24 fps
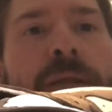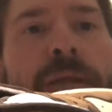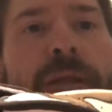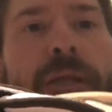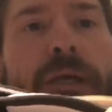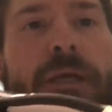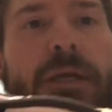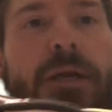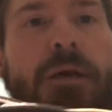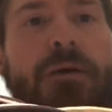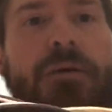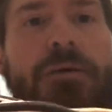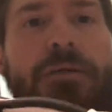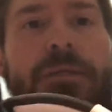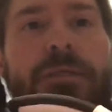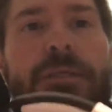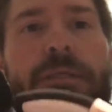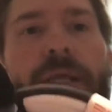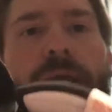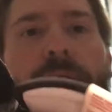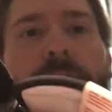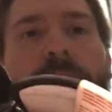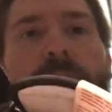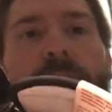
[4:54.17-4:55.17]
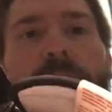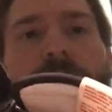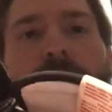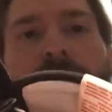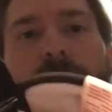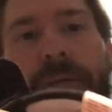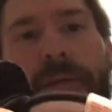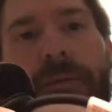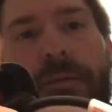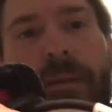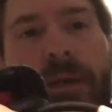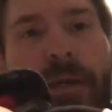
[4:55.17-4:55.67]
that goes like a
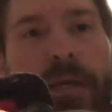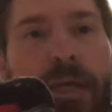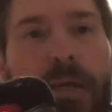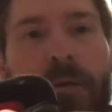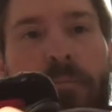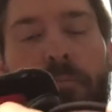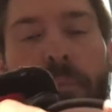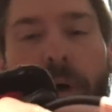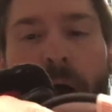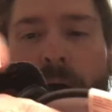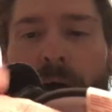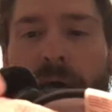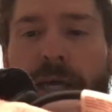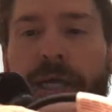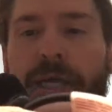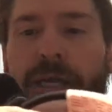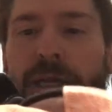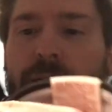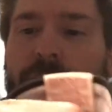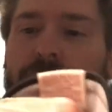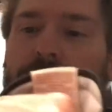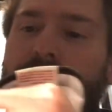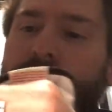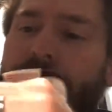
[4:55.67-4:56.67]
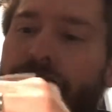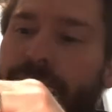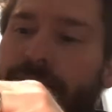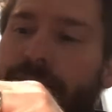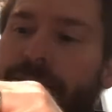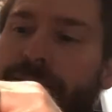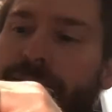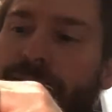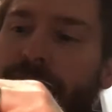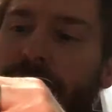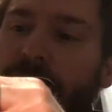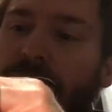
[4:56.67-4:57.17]
hidden pocket, as
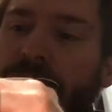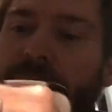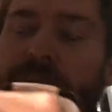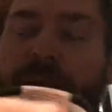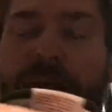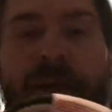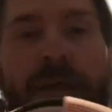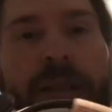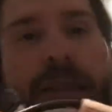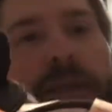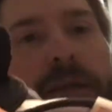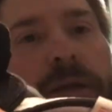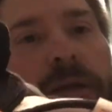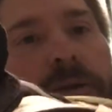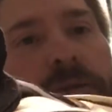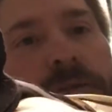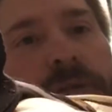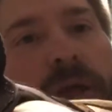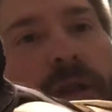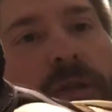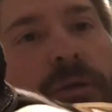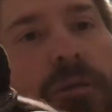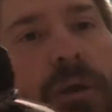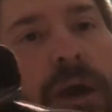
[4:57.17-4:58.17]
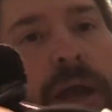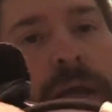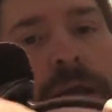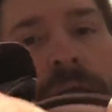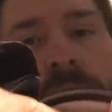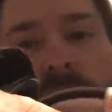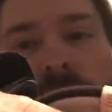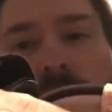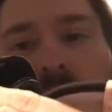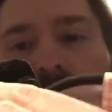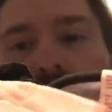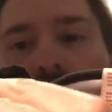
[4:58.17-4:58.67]
it said, that goes all the way.
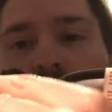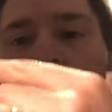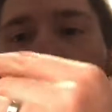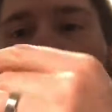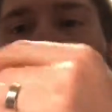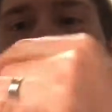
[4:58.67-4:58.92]
It goes all the